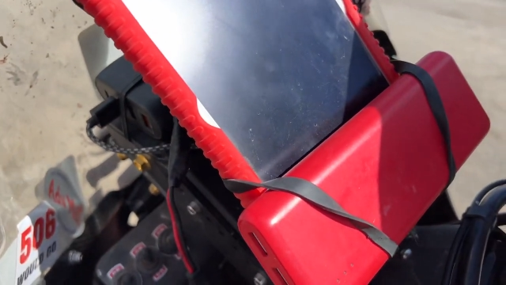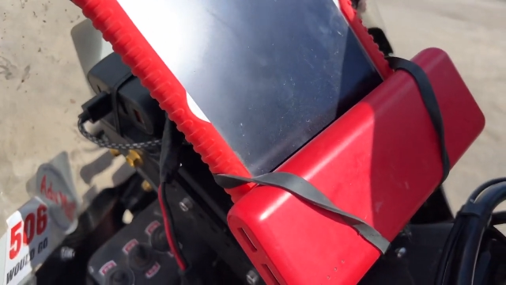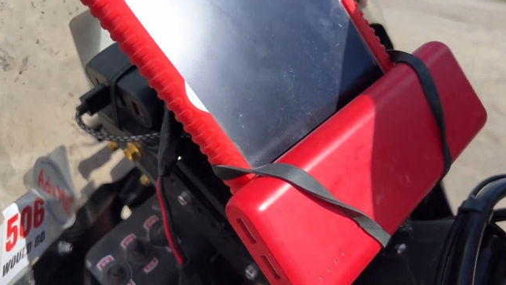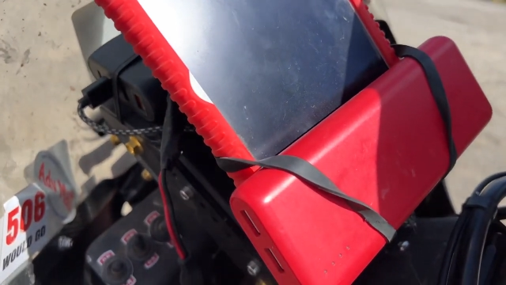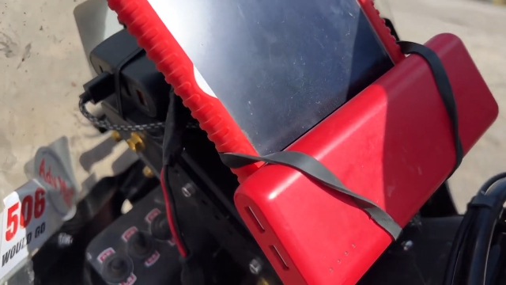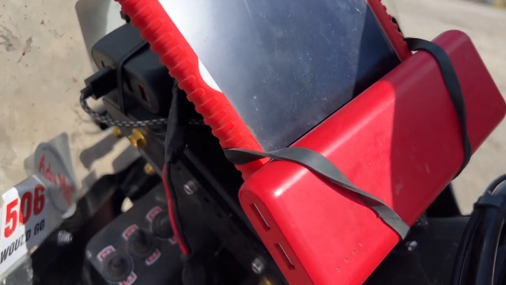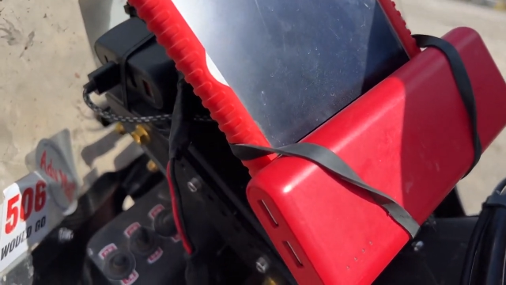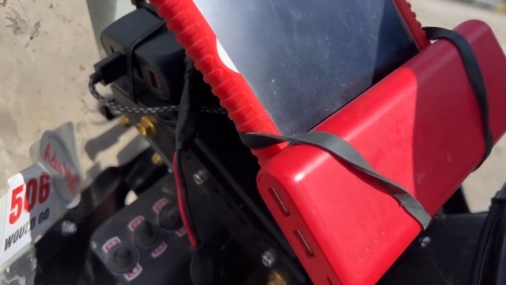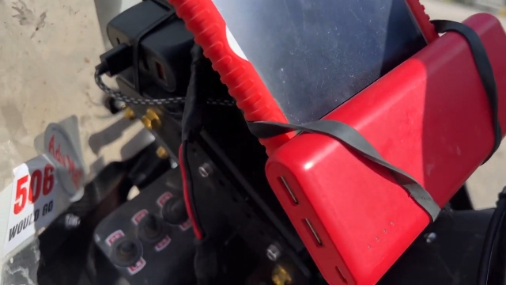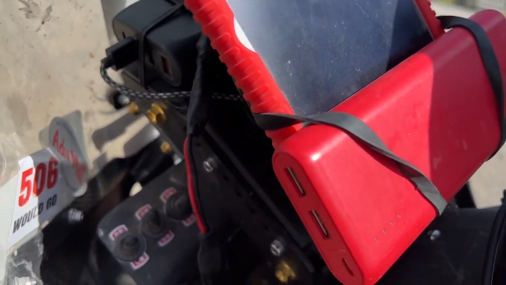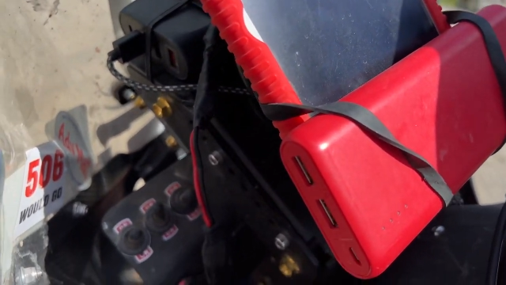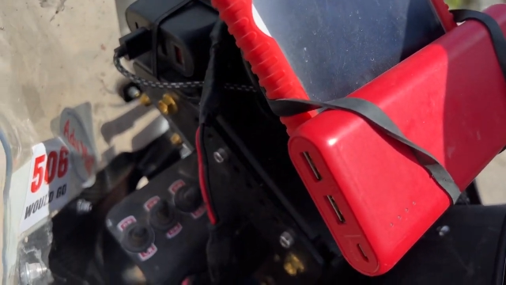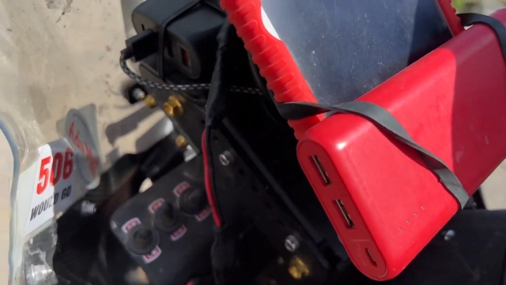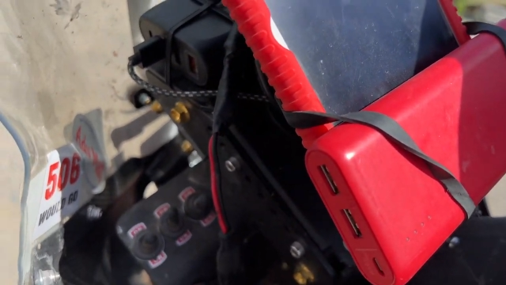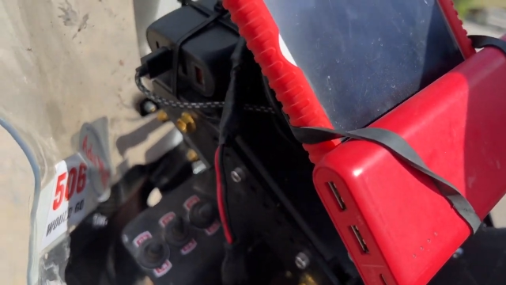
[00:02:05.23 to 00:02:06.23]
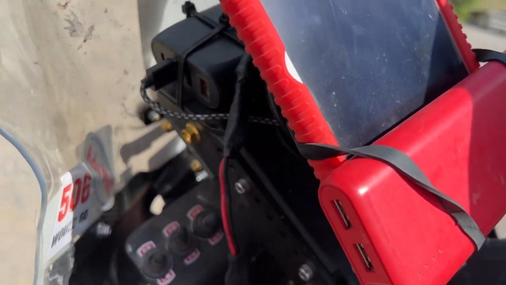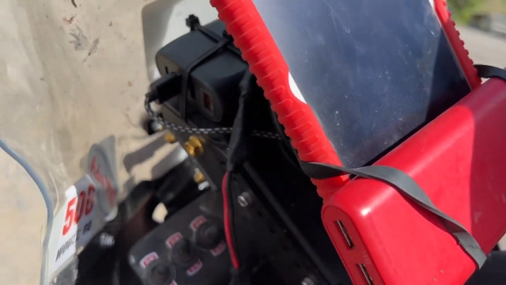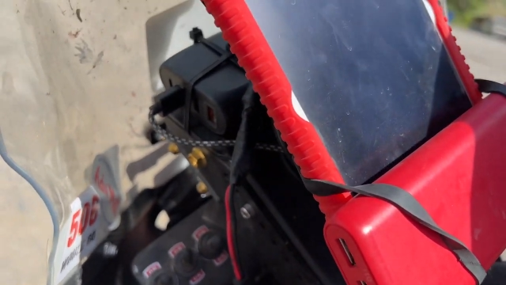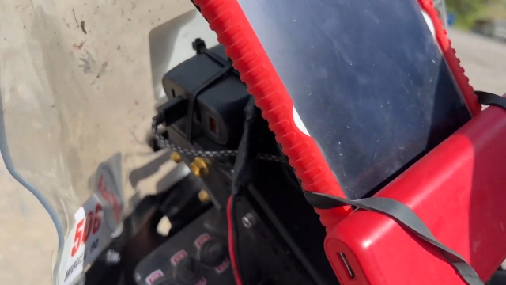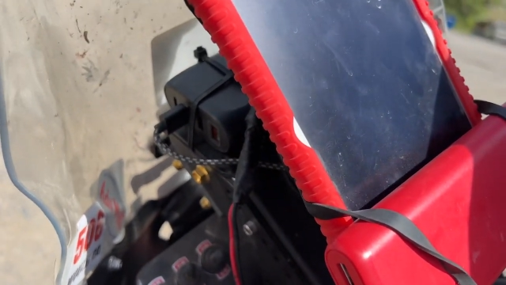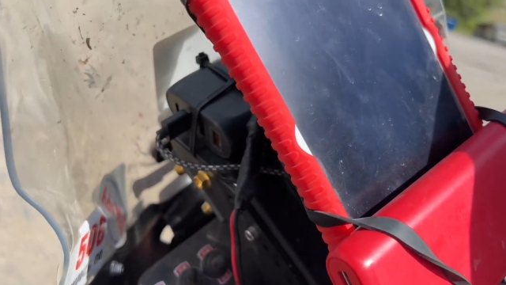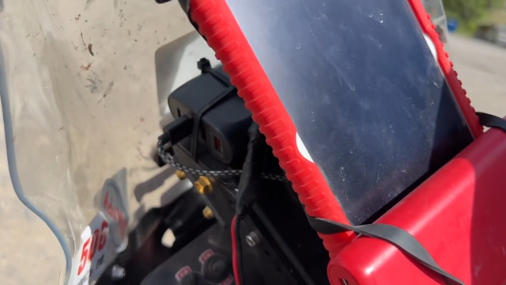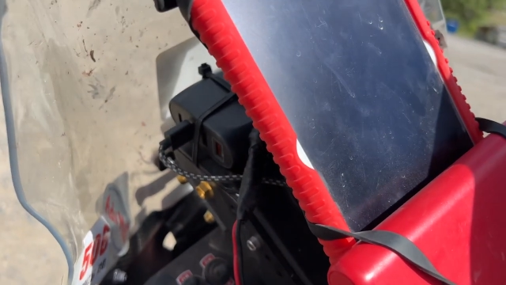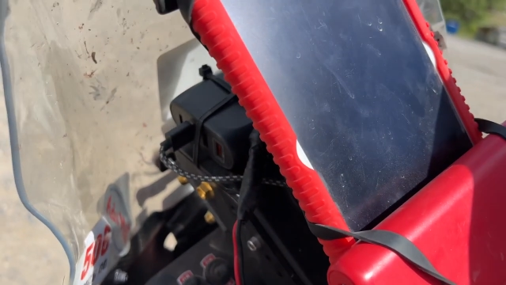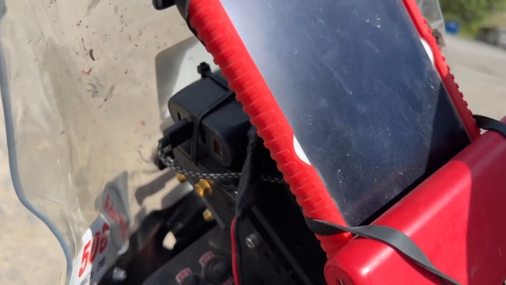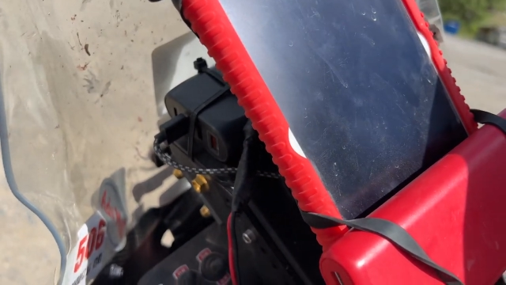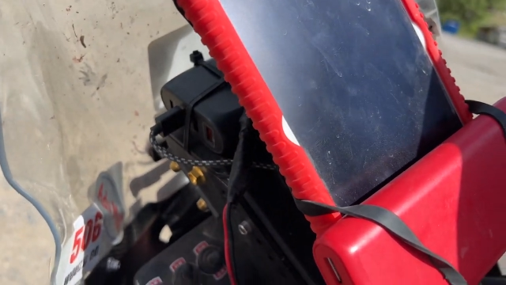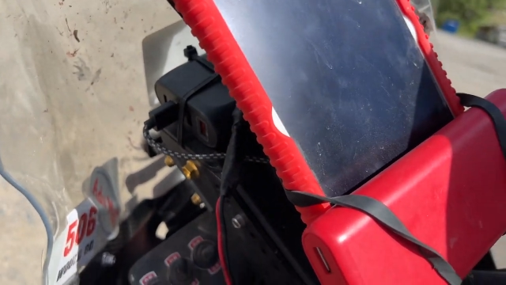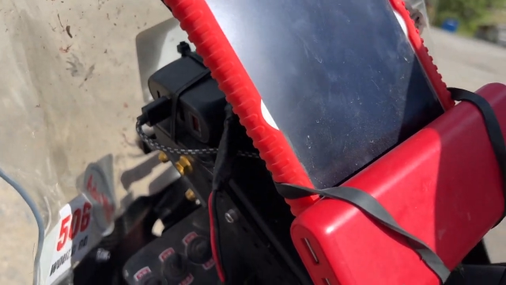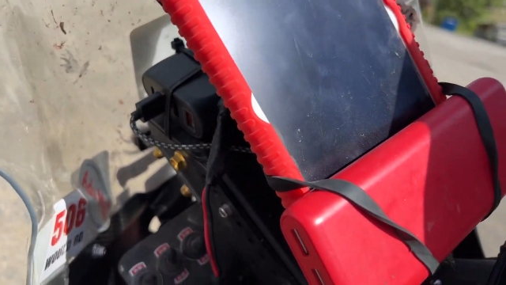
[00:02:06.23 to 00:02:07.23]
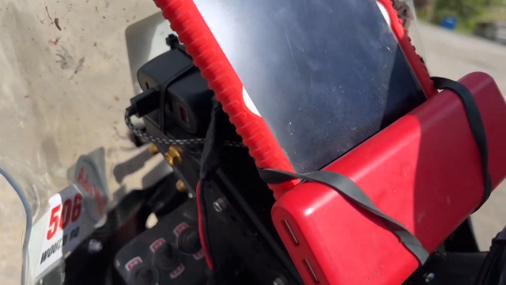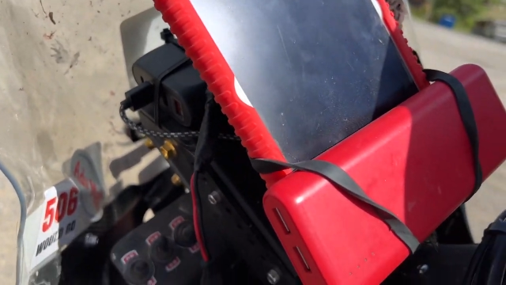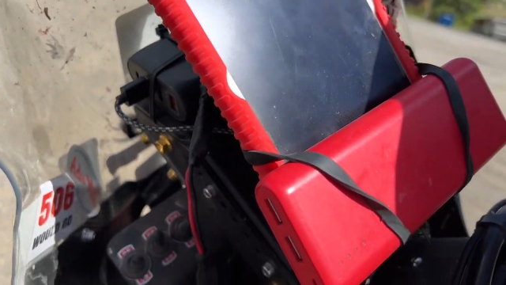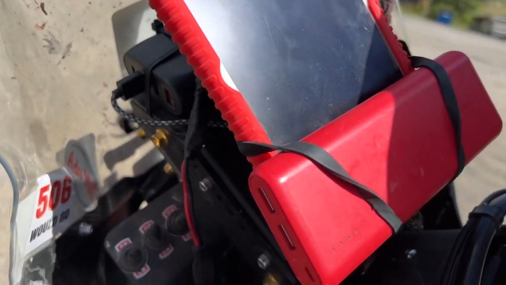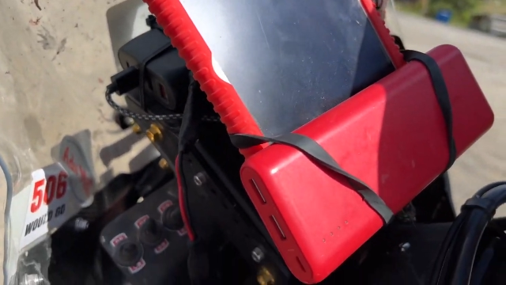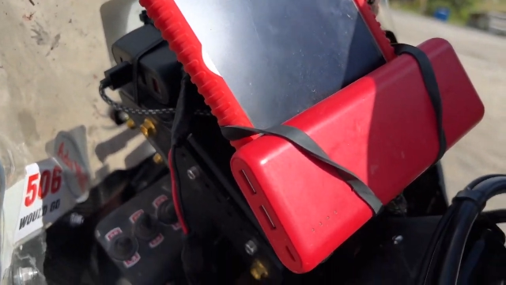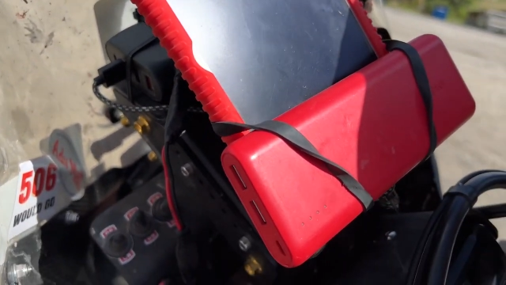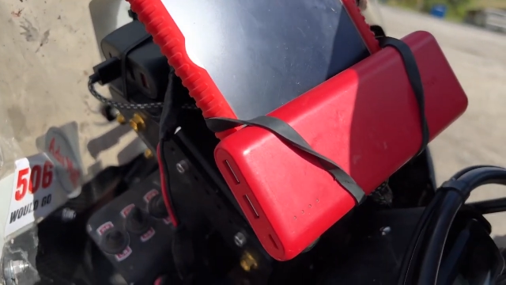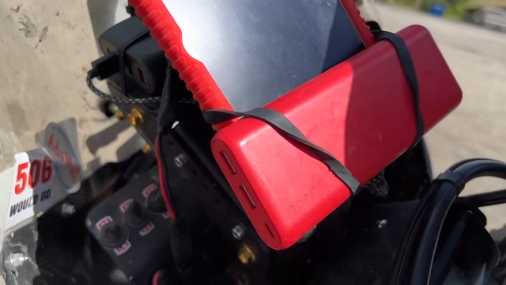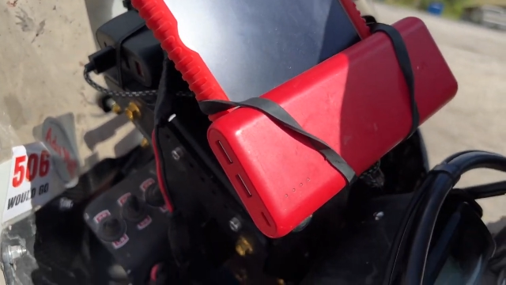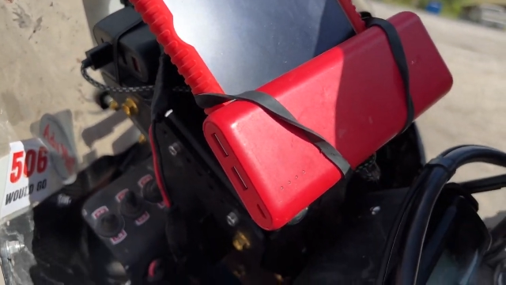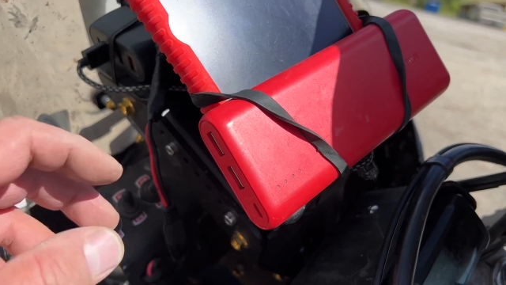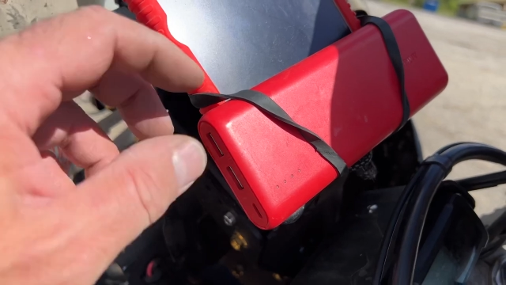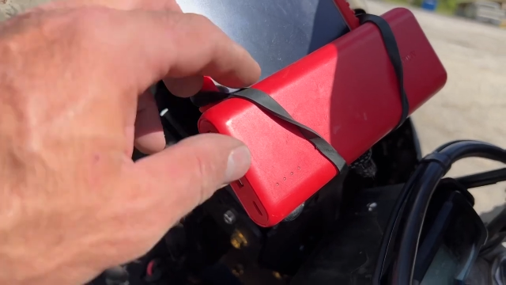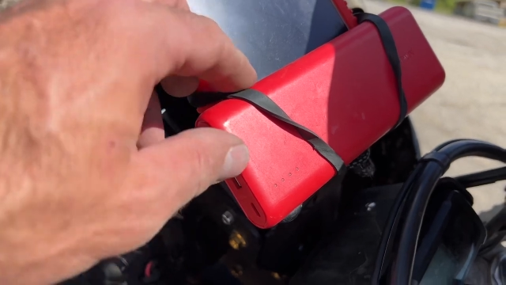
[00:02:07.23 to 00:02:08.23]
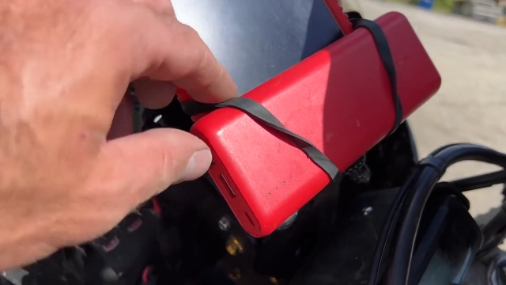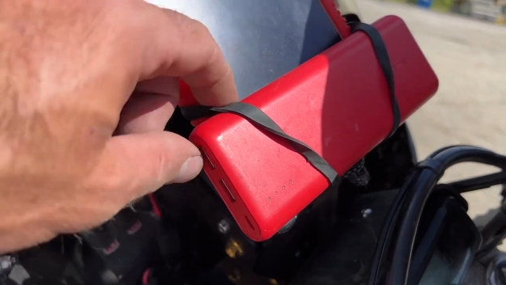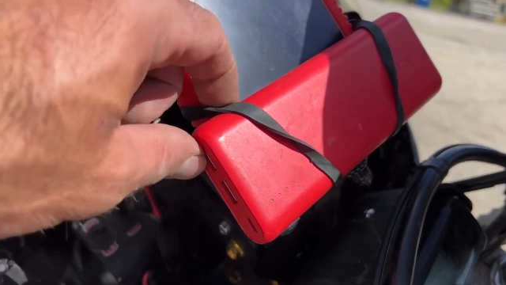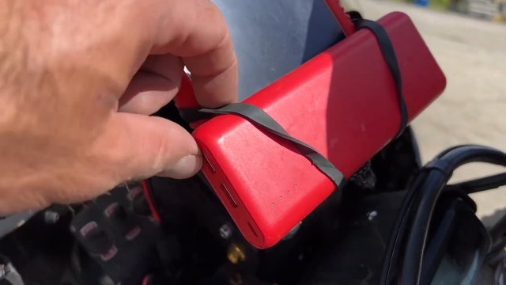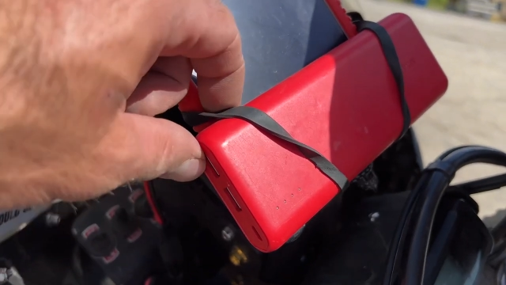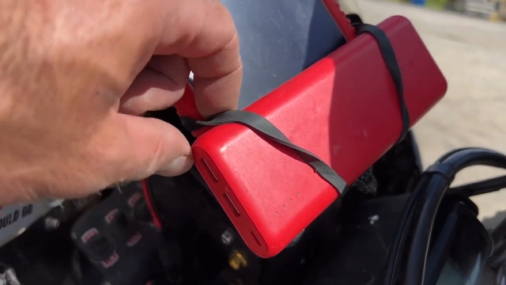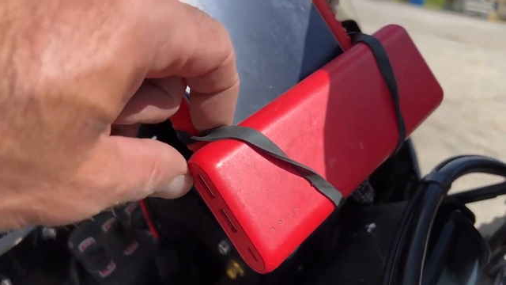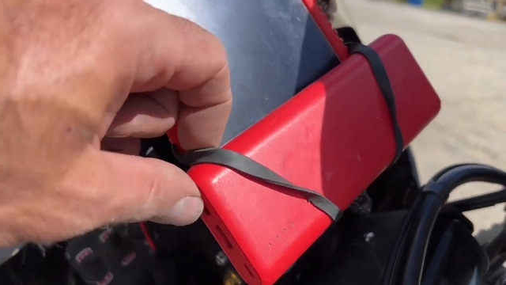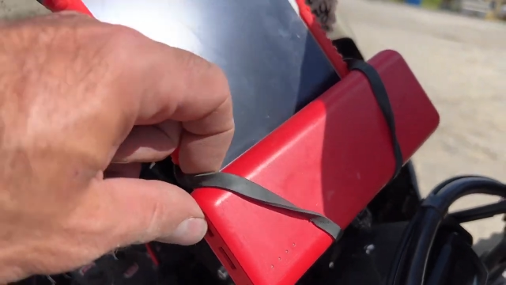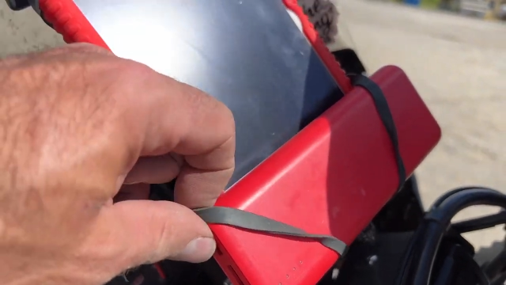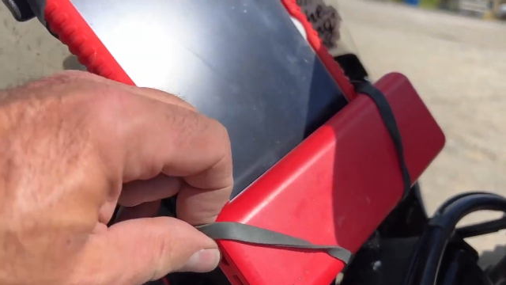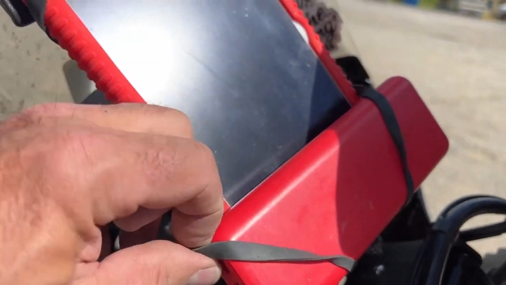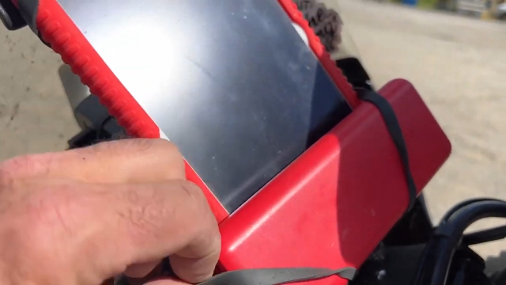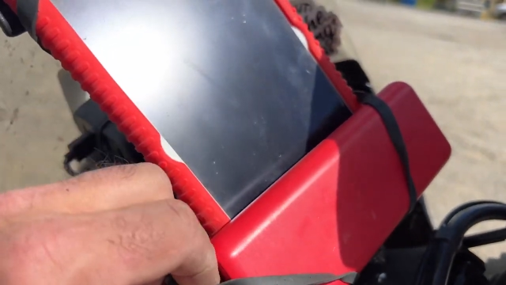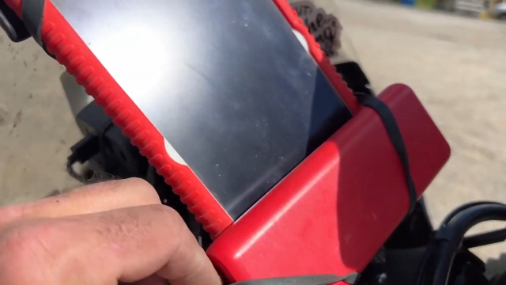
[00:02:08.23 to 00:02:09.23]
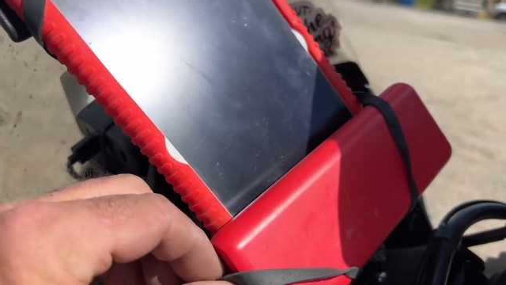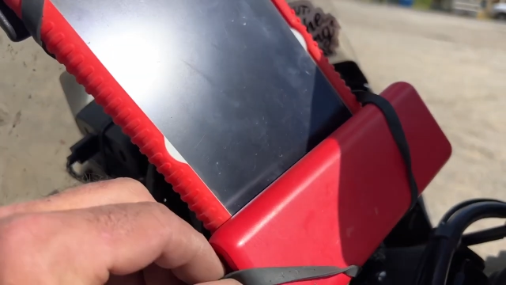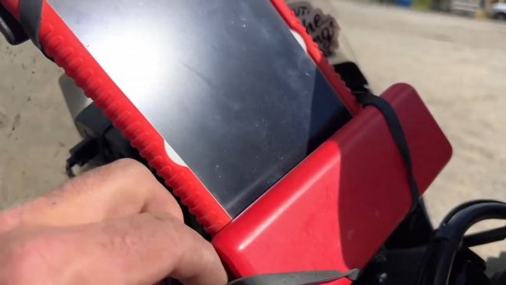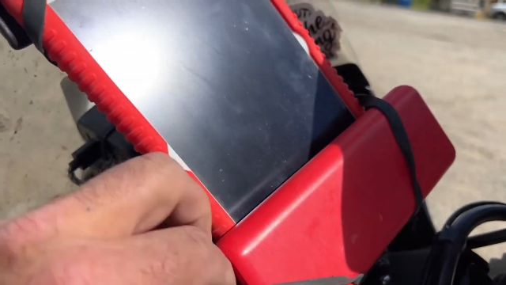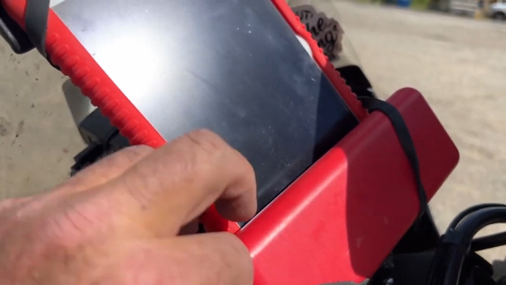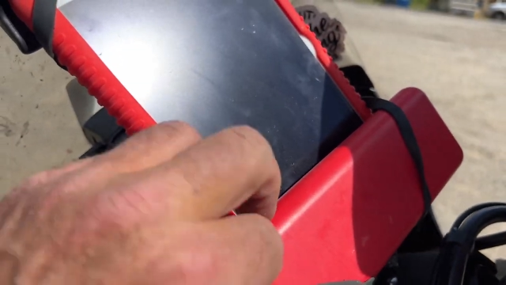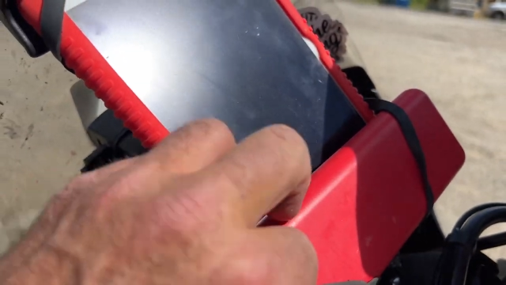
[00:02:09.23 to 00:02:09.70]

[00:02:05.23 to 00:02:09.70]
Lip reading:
Nobody's mouth can be seen.